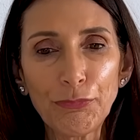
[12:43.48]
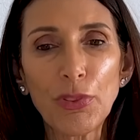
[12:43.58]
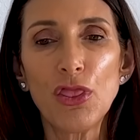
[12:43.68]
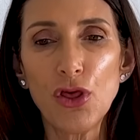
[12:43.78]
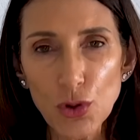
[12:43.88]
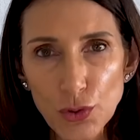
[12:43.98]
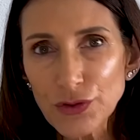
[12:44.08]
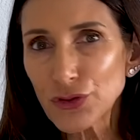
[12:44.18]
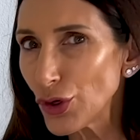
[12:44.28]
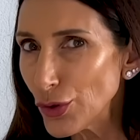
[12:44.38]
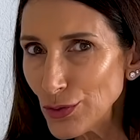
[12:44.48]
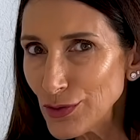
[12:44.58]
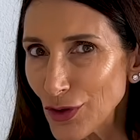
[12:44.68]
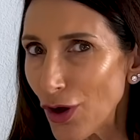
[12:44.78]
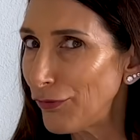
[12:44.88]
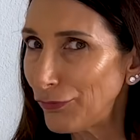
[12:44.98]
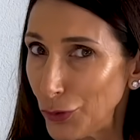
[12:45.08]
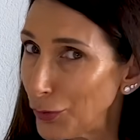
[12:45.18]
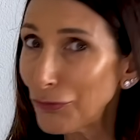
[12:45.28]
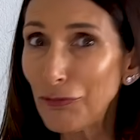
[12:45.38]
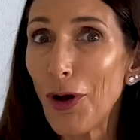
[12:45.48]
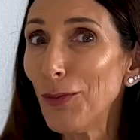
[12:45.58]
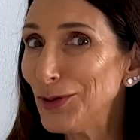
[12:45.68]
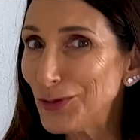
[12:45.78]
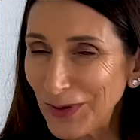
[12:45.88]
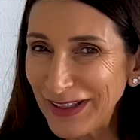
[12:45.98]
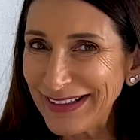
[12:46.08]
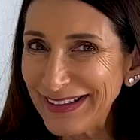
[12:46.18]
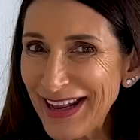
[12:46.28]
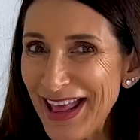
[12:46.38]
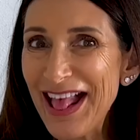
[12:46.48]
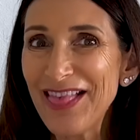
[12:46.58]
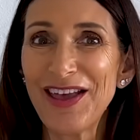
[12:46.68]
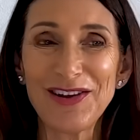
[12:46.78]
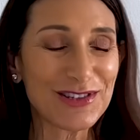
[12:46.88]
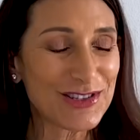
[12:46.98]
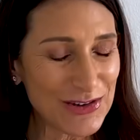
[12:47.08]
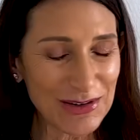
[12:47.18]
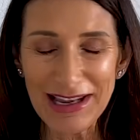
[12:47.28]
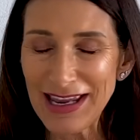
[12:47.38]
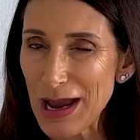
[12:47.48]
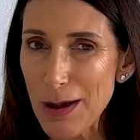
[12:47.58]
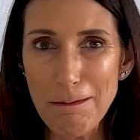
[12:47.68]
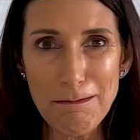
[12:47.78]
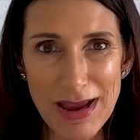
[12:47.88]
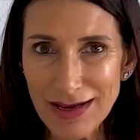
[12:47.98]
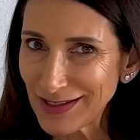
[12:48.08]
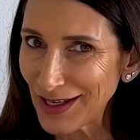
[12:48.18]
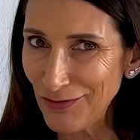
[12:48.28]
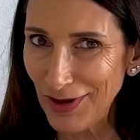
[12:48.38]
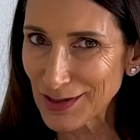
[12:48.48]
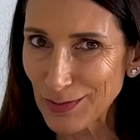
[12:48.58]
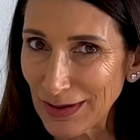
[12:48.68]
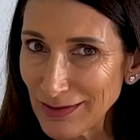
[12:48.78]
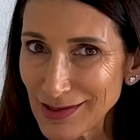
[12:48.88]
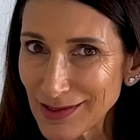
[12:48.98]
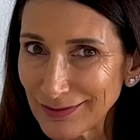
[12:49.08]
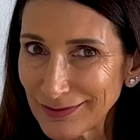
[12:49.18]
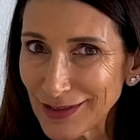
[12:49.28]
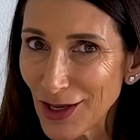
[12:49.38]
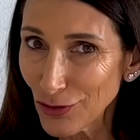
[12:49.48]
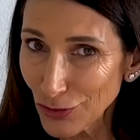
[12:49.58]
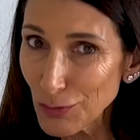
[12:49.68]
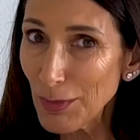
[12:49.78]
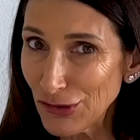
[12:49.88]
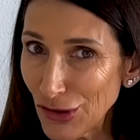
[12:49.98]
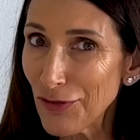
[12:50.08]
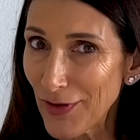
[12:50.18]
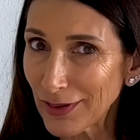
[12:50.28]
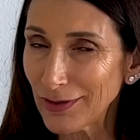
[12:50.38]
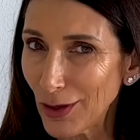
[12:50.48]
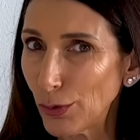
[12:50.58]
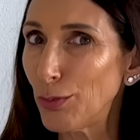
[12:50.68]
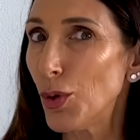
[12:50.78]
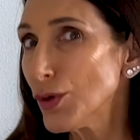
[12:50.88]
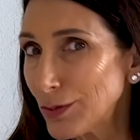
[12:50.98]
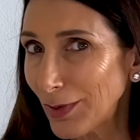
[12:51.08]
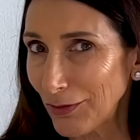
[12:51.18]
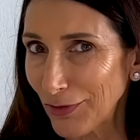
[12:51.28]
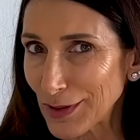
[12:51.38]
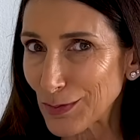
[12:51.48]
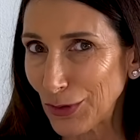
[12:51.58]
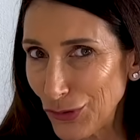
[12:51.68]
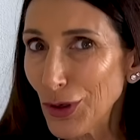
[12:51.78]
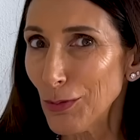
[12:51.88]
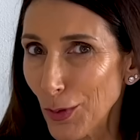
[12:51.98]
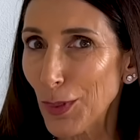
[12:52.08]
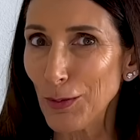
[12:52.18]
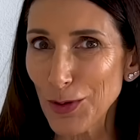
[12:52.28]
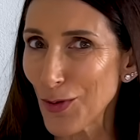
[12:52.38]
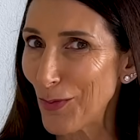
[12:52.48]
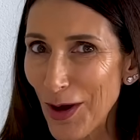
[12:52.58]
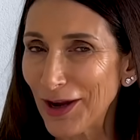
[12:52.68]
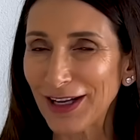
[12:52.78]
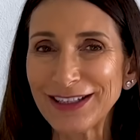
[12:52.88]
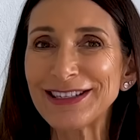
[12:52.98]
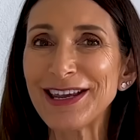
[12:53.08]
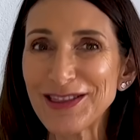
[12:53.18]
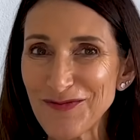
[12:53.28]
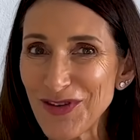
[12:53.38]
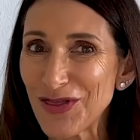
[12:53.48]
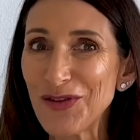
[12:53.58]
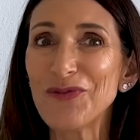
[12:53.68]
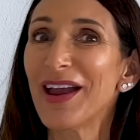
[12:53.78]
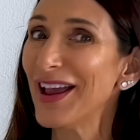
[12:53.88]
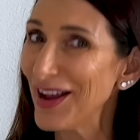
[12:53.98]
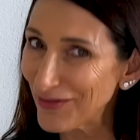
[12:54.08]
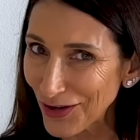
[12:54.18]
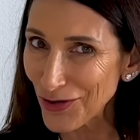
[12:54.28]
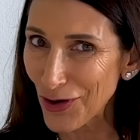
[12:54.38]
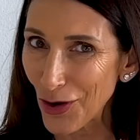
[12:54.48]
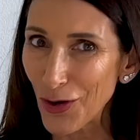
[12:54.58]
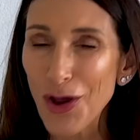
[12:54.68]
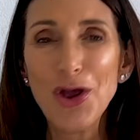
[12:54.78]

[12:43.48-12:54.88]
Those stones are few and far between. They are certainly amazing investments, not to mention the fact that they're a portable investment. You can put them in your pocket and take them with you wherever you go.